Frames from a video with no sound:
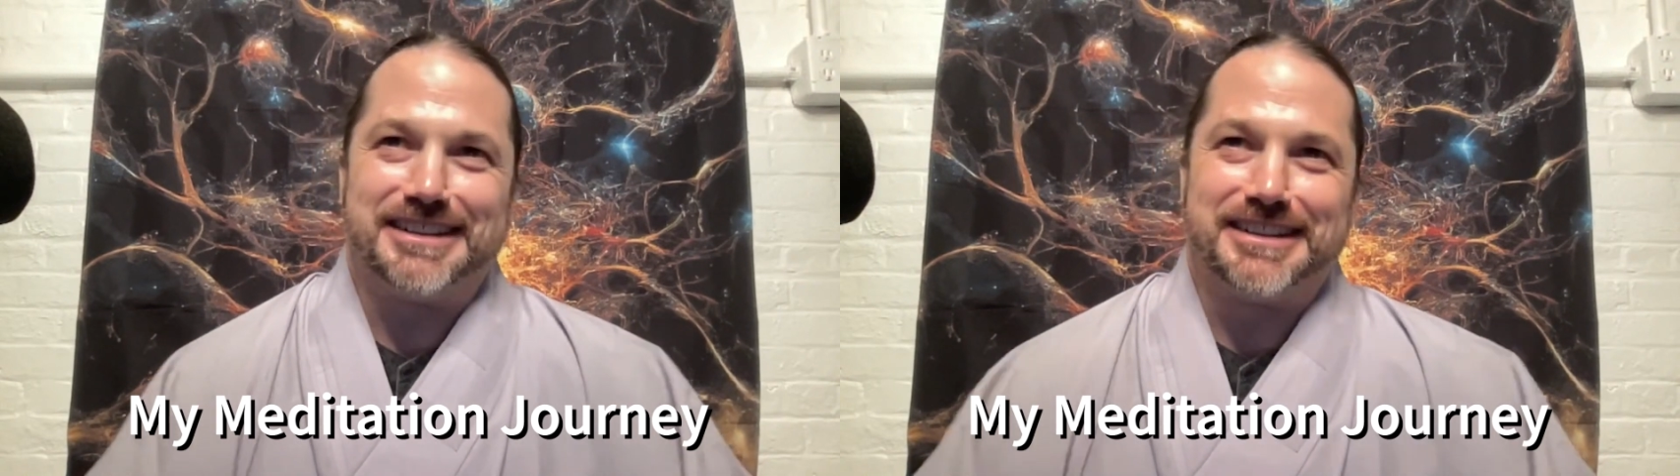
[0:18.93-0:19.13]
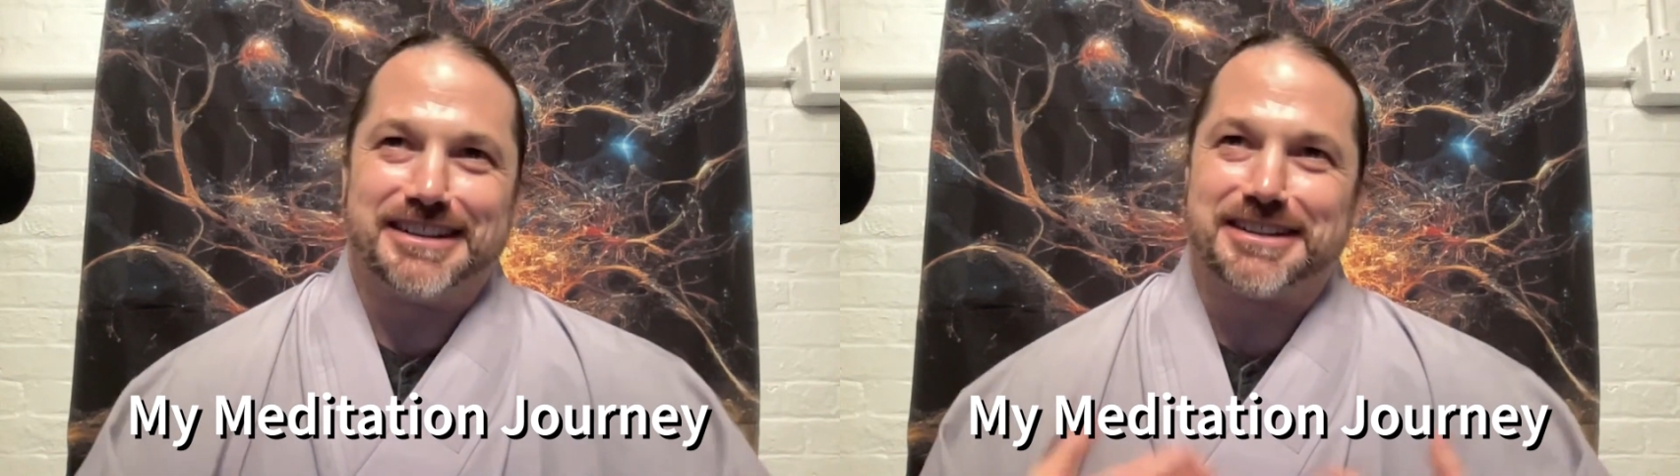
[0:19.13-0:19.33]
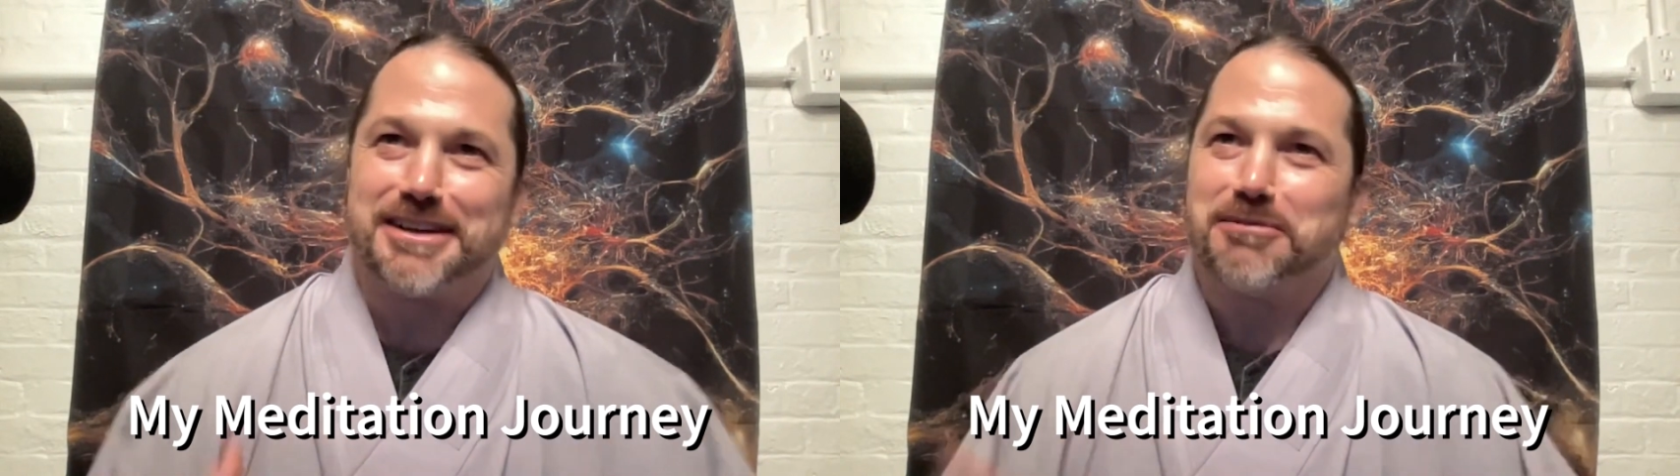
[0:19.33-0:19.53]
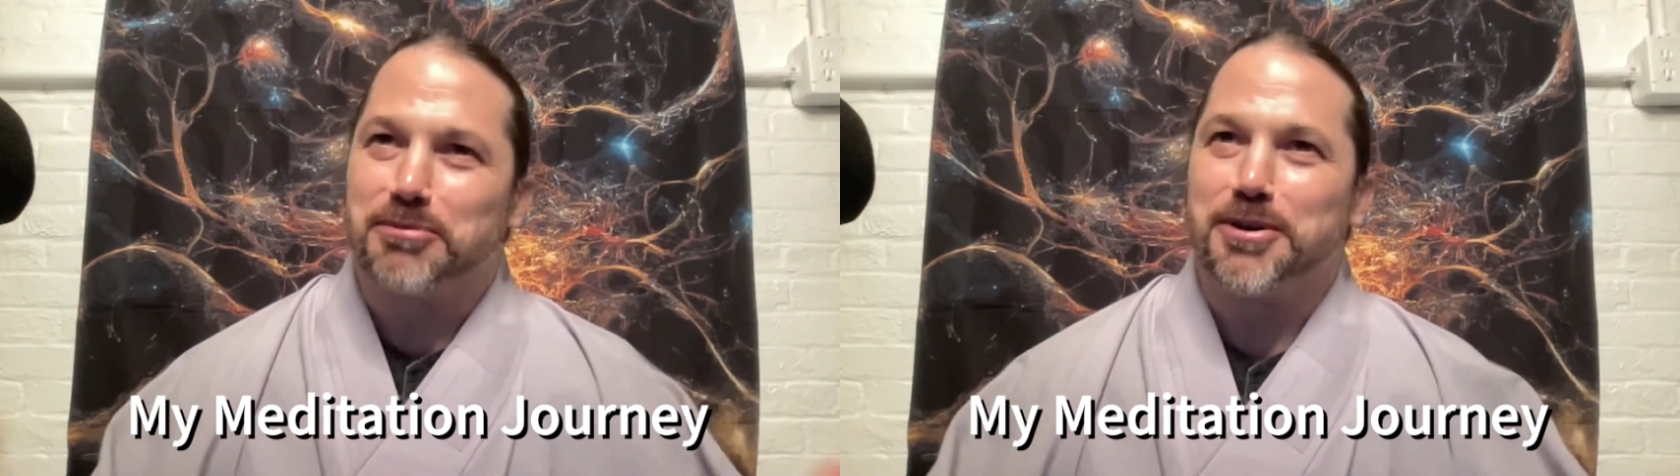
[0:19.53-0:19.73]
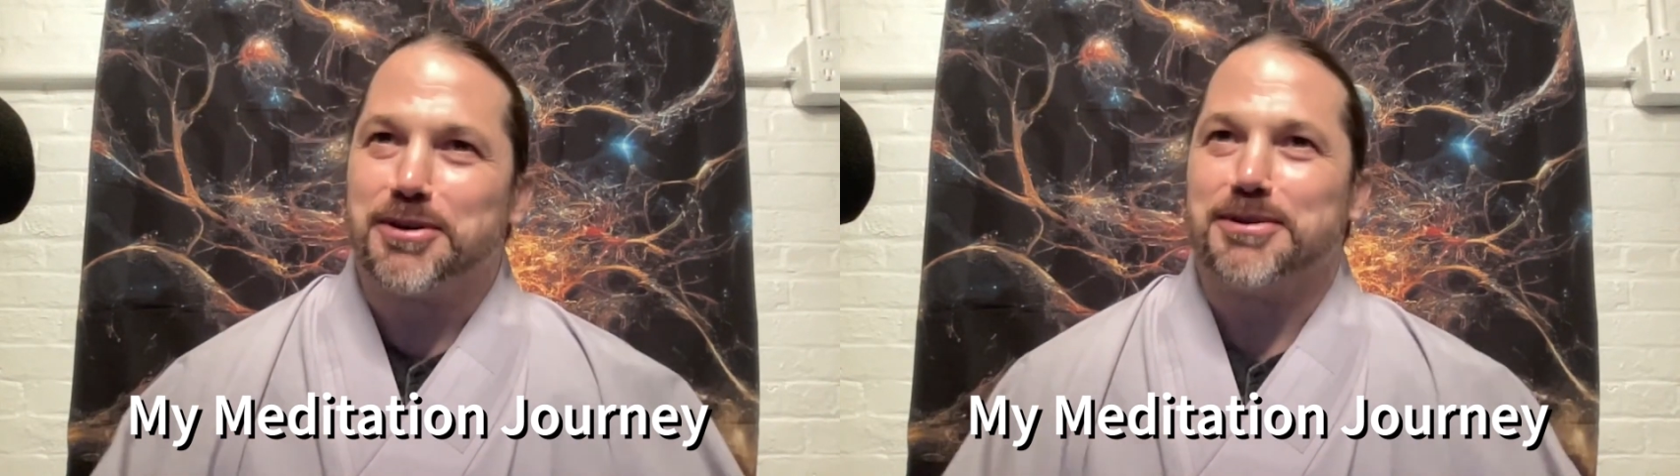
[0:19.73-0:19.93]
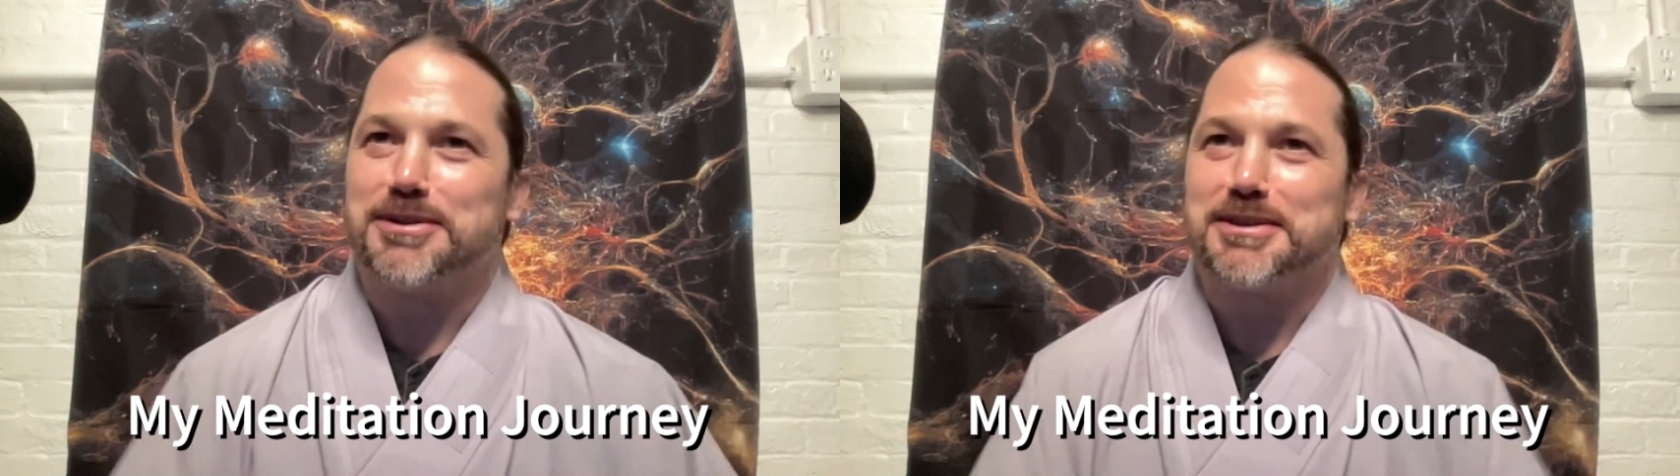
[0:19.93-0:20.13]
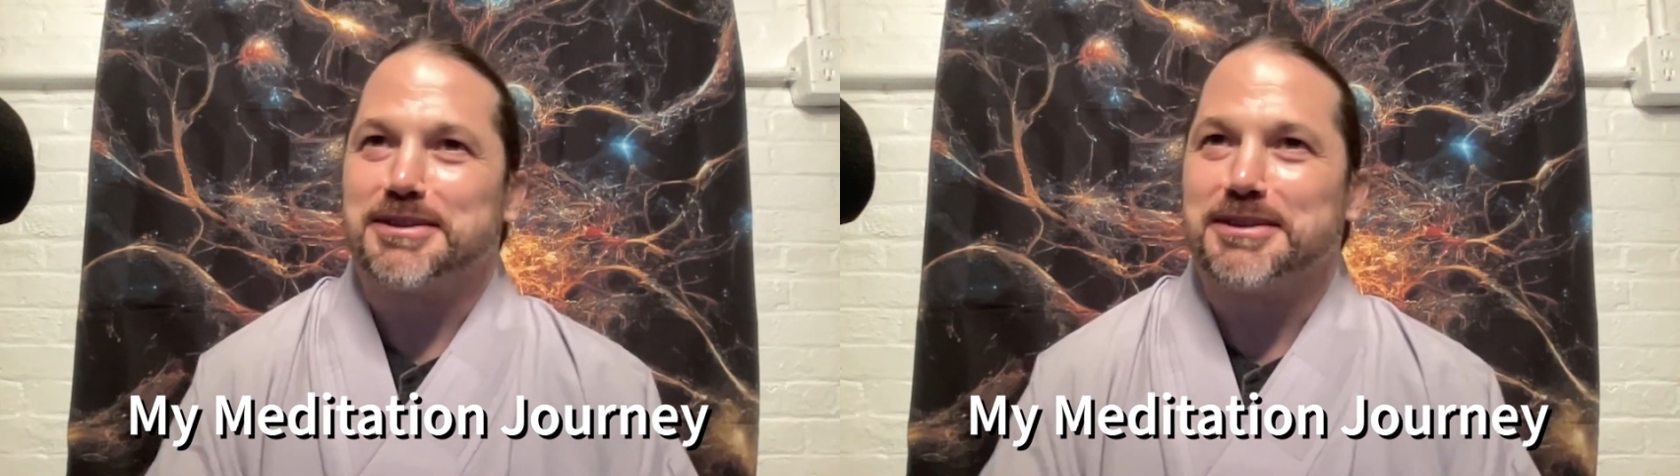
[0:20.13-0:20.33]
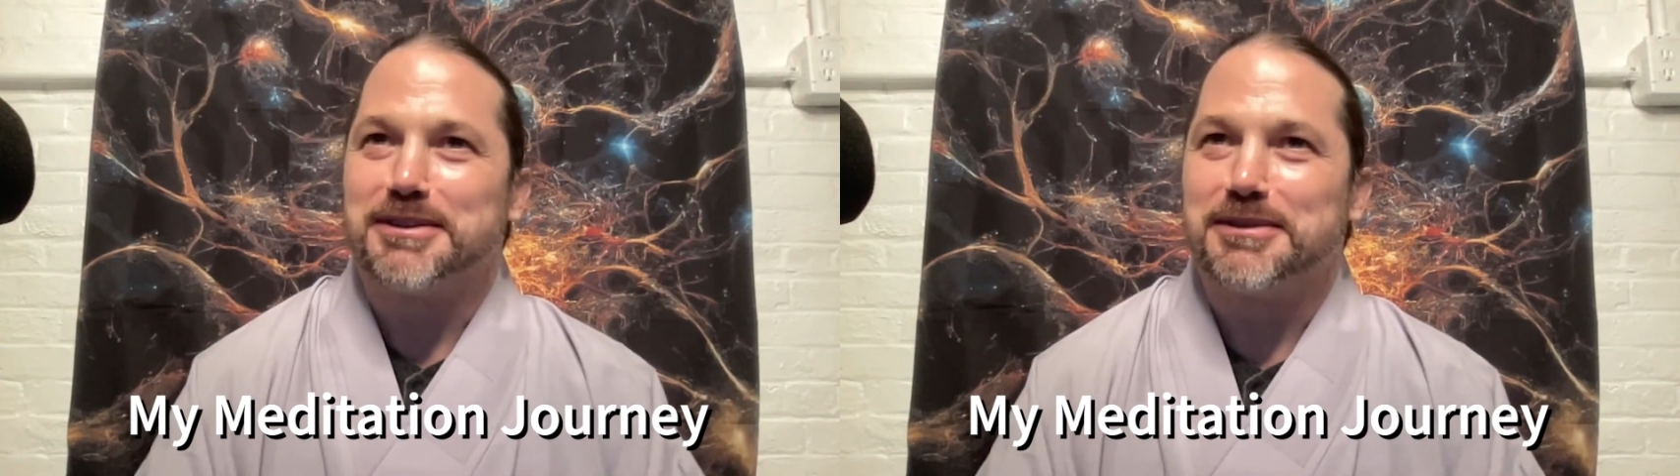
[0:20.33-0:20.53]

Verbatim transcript: just didn't produce